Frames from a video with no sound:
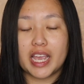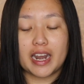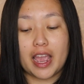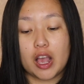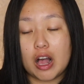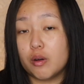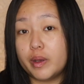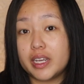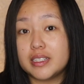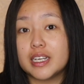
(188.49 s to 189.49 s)
and I
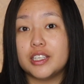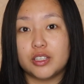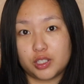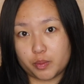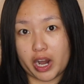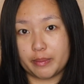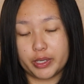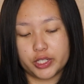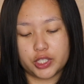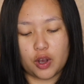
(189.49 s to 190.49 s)
always use
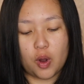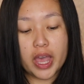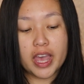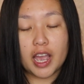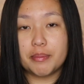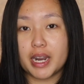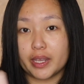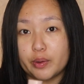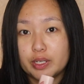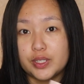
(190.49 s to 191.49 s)
primer, so I'm
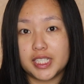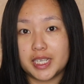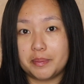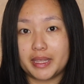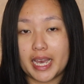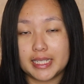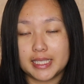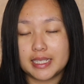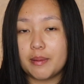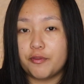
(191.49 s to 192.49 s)
not going to skip
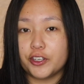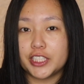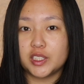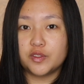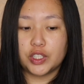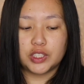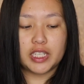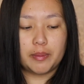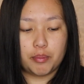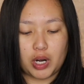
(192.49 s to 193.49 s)
that step for this
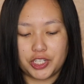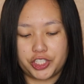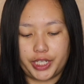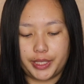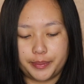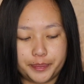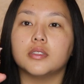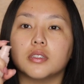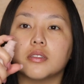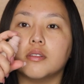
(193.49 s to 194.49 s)
first impression.
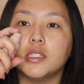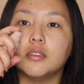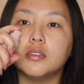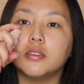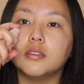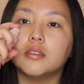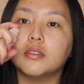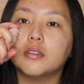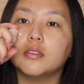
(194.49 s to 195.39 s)
Just going to